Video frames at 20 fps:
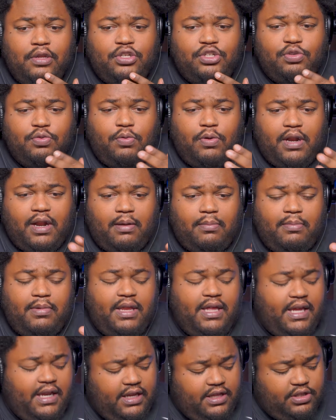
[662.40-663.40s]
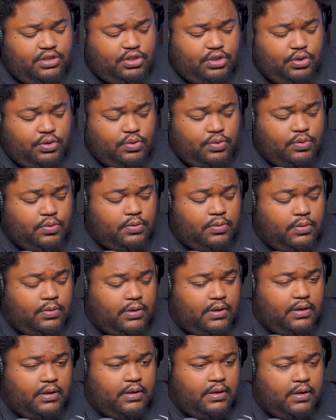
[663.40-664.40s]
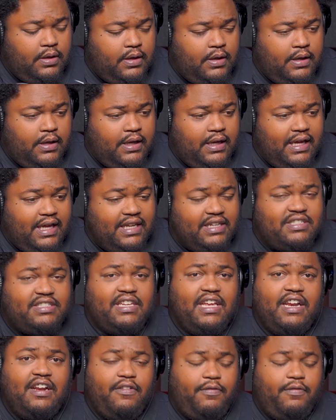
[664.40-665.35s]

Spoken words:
to what I'm leading to, instead